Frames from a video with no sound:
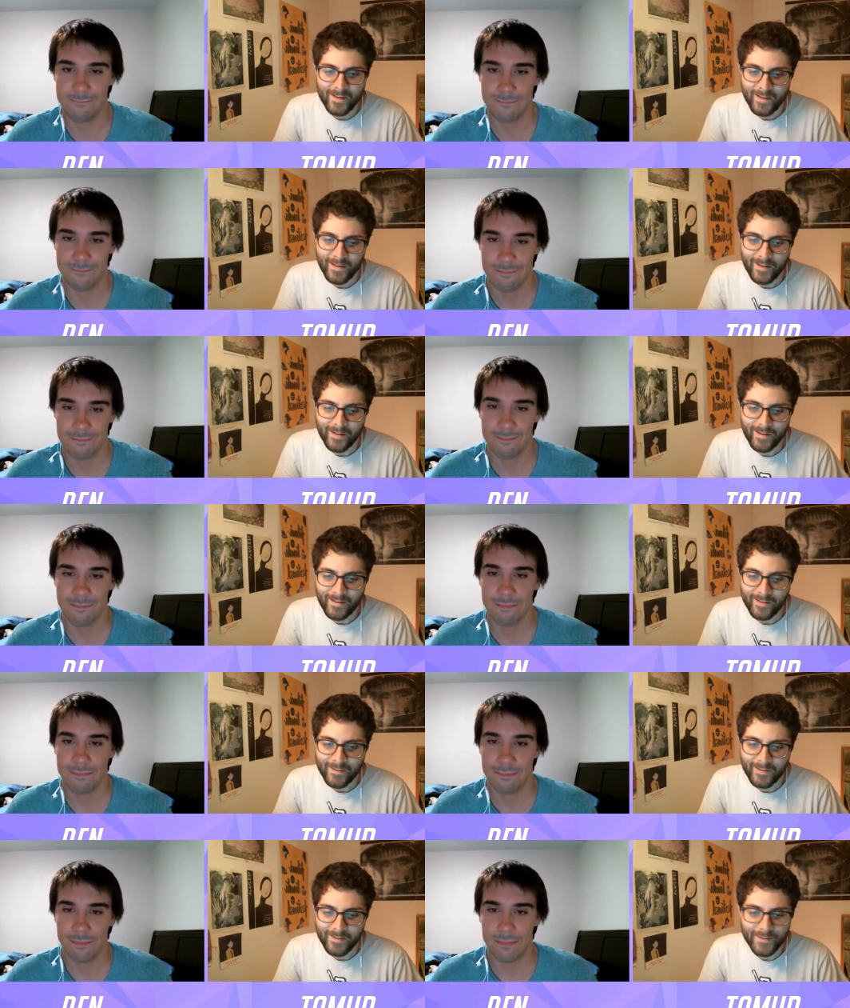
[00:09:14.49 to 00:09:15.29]

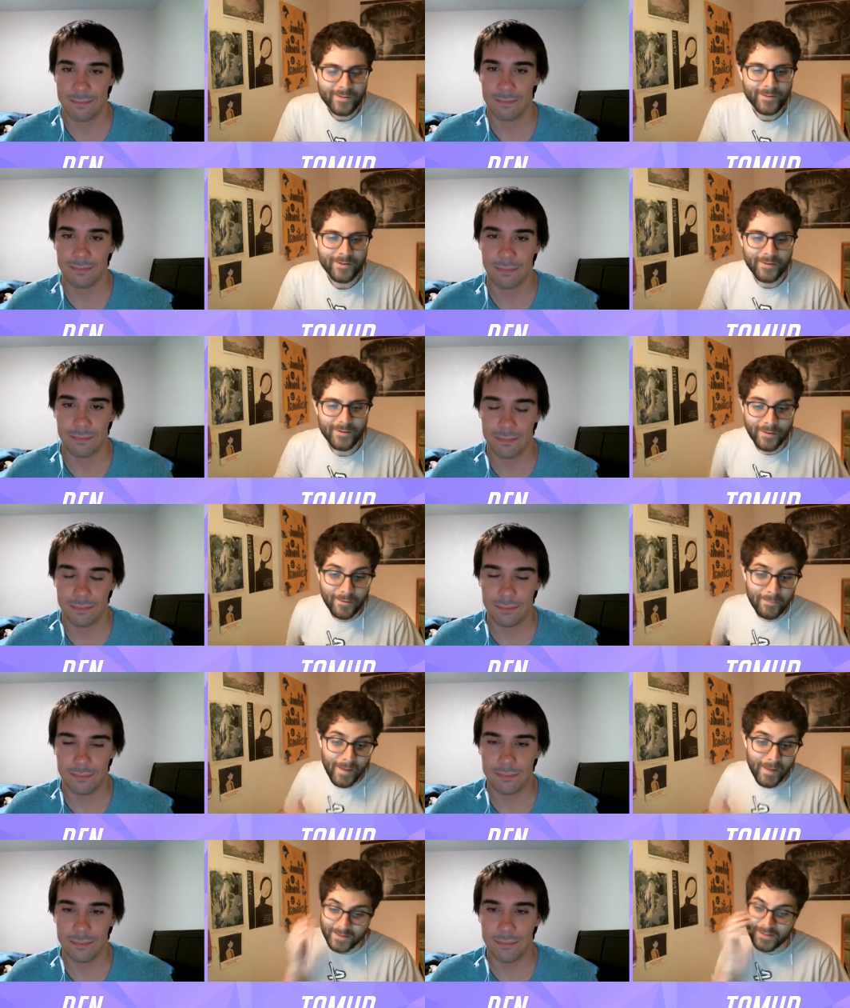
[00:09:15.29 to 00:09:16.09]
Speaker 1: Uh, the other the other
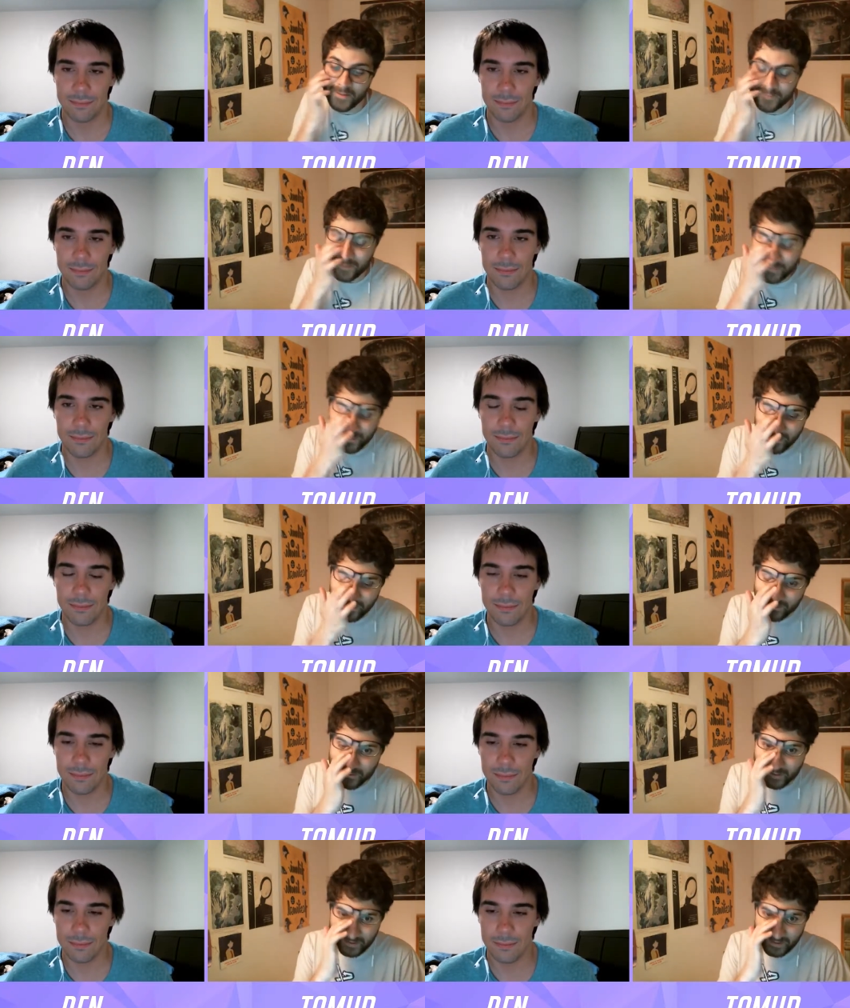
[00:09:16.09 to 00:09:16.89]
match that was really
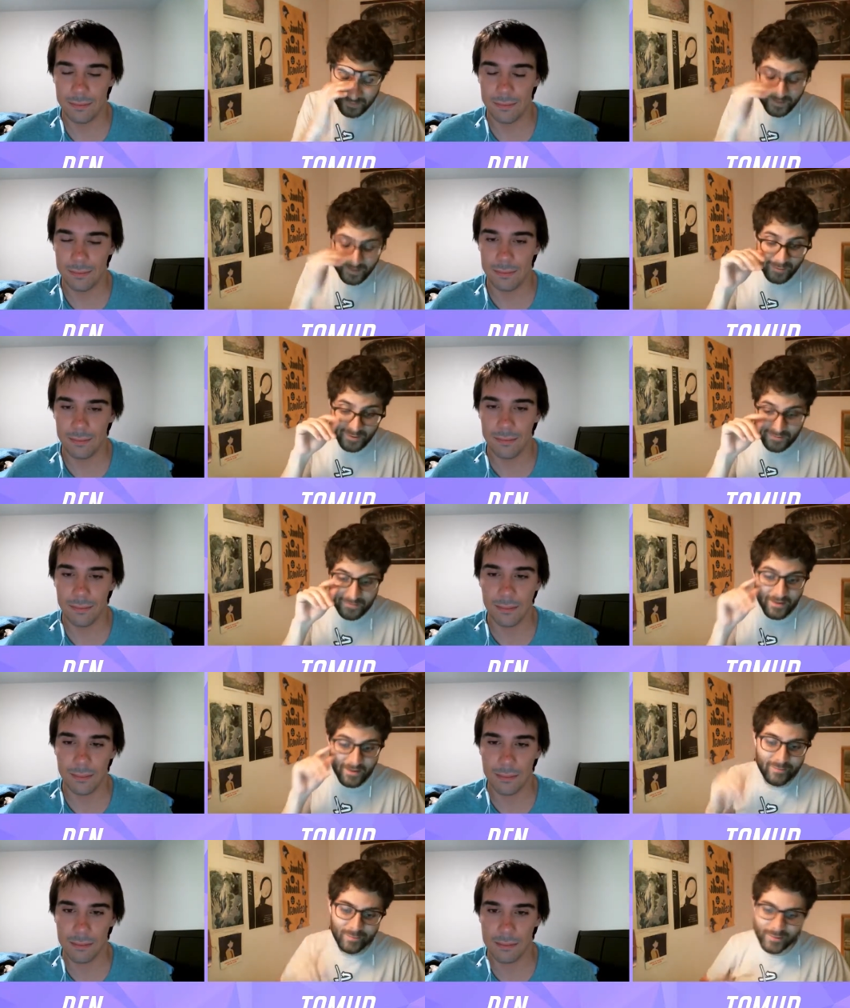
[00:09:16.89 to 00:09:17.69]
interesting to me that went to
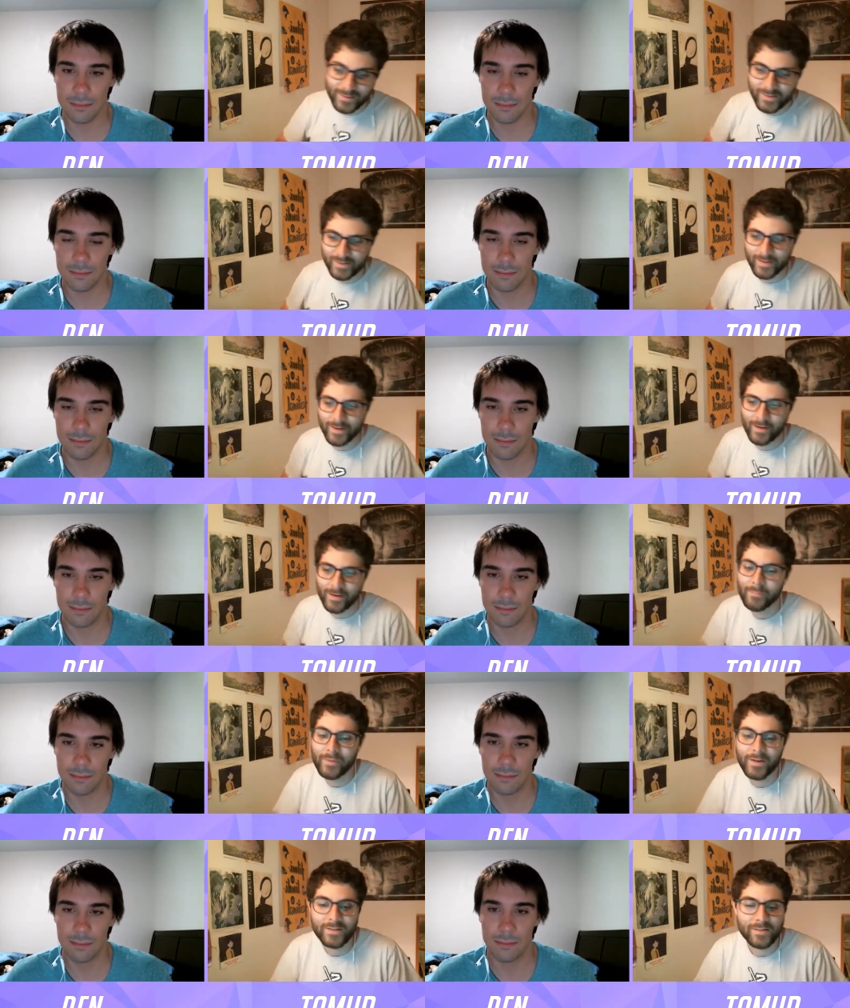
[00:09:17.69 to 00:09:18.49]
five was uh,
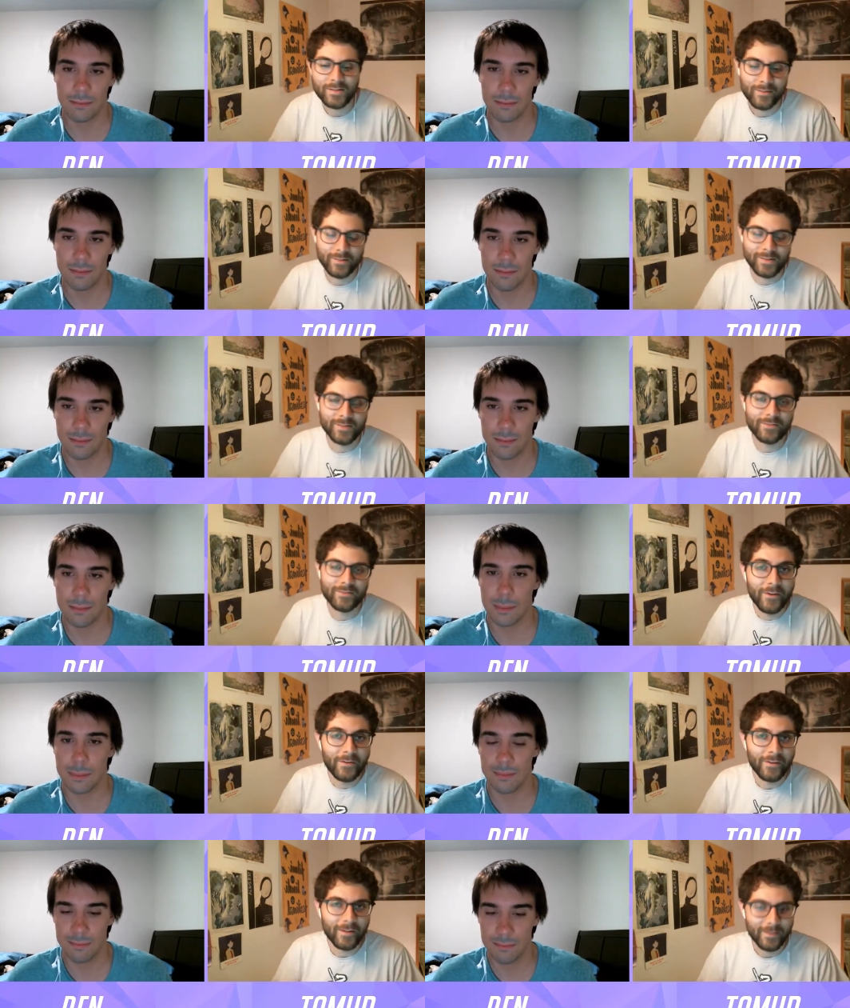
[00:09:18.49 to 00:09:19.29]
Boston versus Philly,